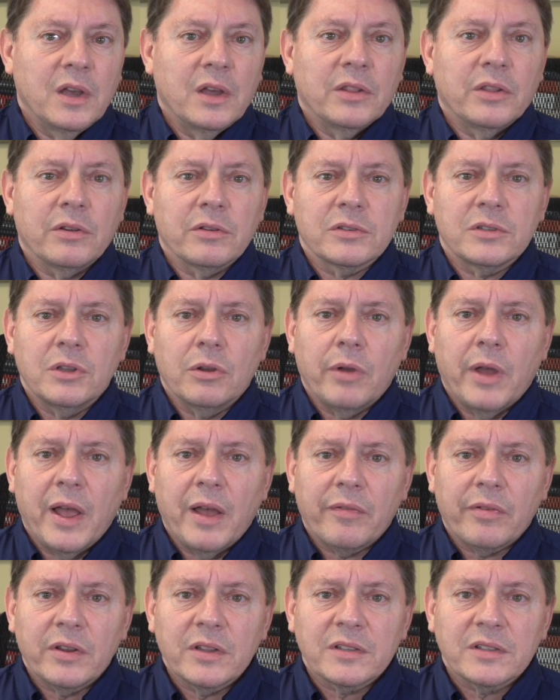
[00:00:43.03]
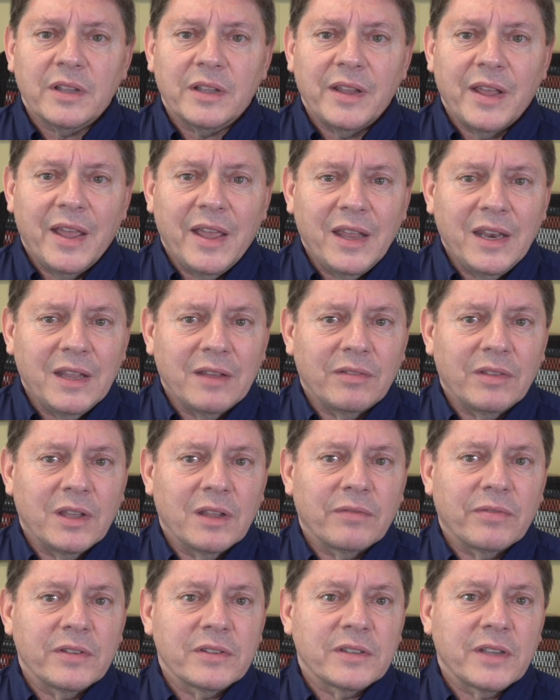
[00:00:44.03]
There is no evidence that any of the
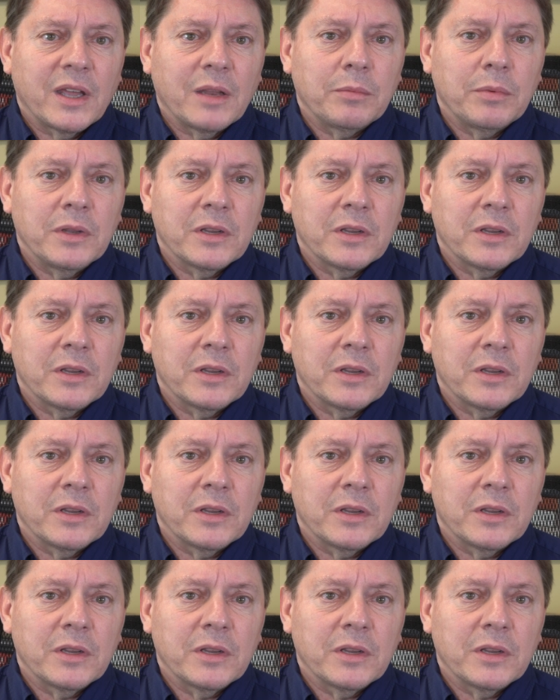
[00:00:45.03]
infants had